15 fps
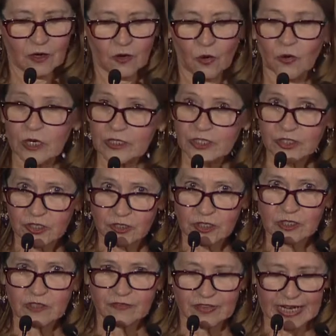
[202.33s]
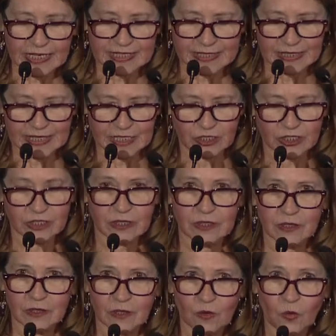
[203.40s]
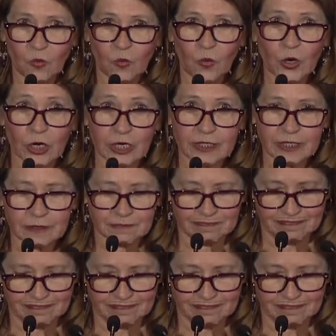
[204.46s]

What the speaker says: or circle vaccination, worked.